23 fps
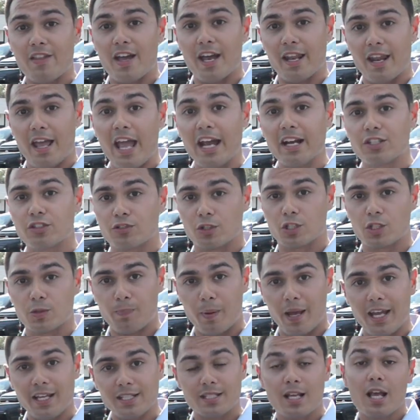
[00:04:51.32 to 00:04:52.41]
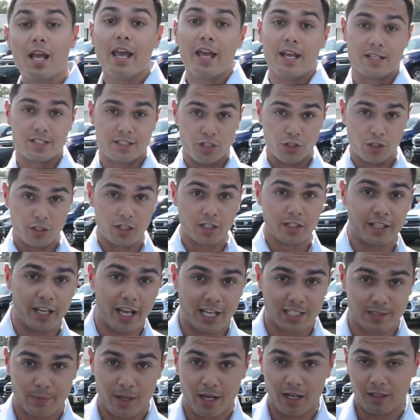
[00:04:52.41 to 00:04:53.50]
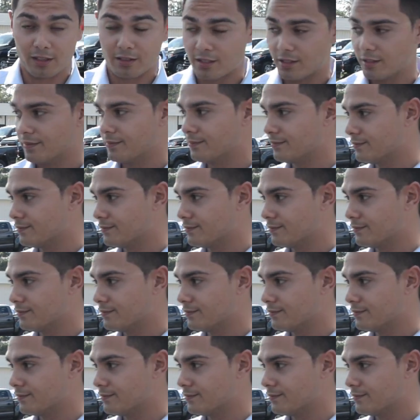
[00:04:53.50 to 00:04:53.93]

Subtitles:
that extra space and still good gas mileage.